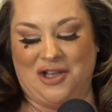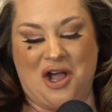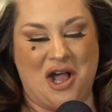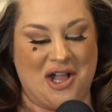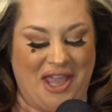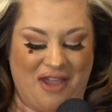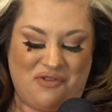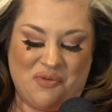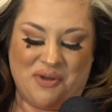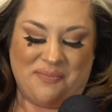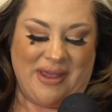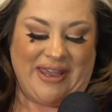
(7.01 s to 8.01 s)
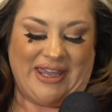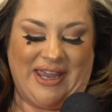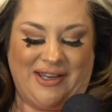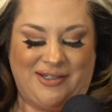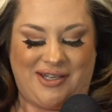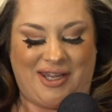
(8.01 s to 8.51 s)
long have you been
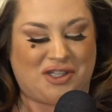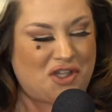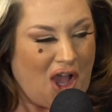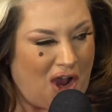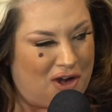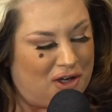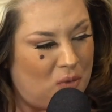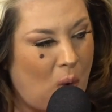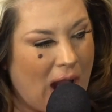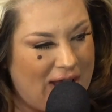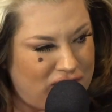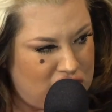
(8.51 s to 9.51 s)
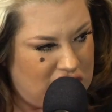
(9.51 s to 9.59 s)
making dicks hard and wives